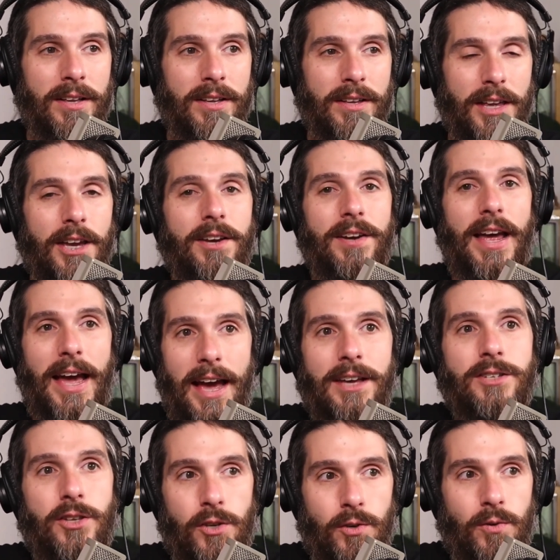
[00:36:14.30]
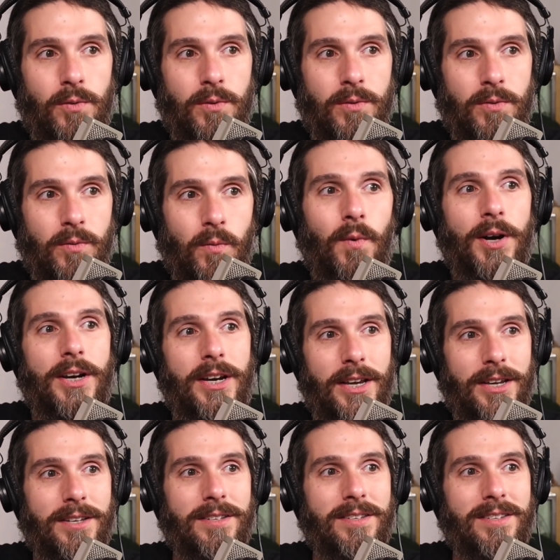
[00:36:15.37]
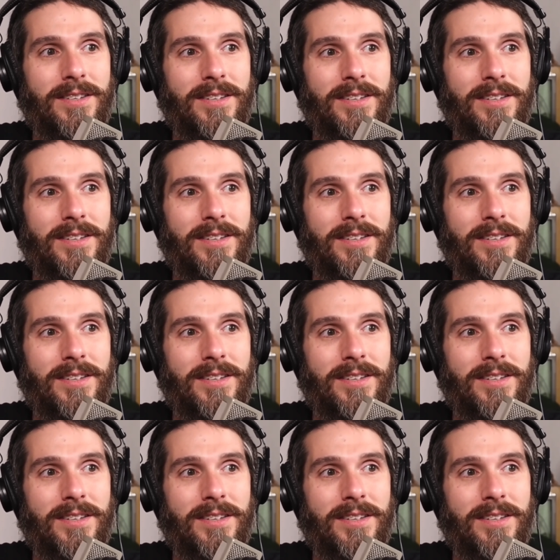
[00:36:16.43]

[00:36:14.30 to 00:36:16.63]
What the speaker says: it could ask you what it is,